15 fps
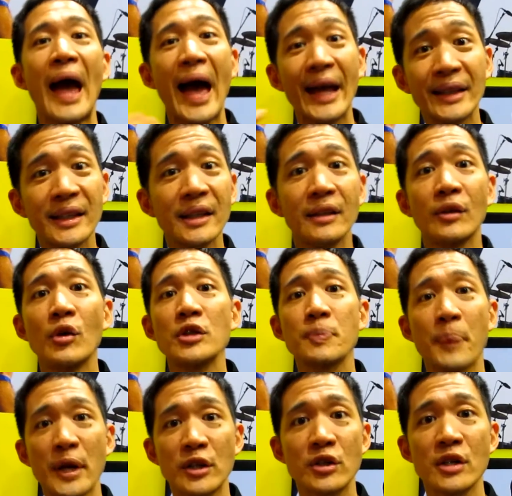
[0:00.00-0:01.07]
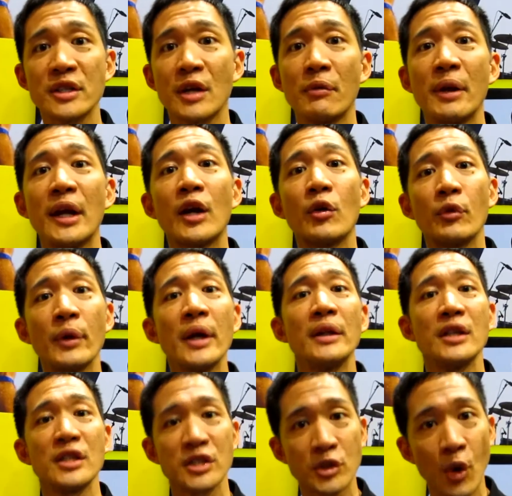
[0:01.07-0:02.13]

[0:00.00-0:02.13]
edit those pictures and really create mm -hmm. the mm-hmm.